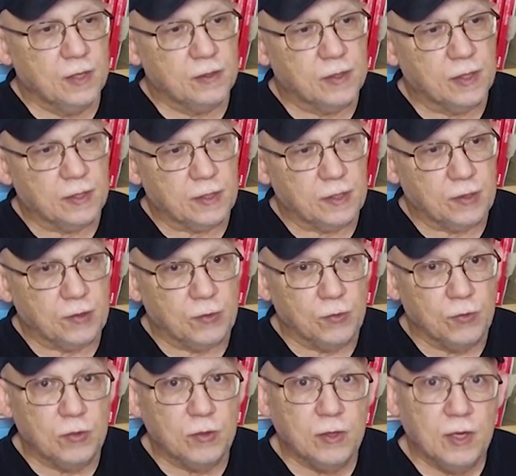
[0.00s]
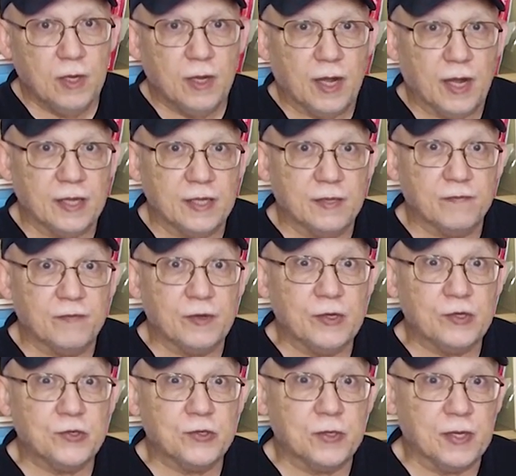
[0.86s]
the new
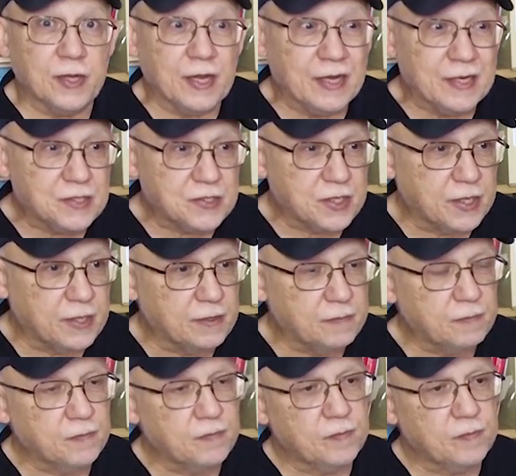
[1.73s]
high-definition ink set.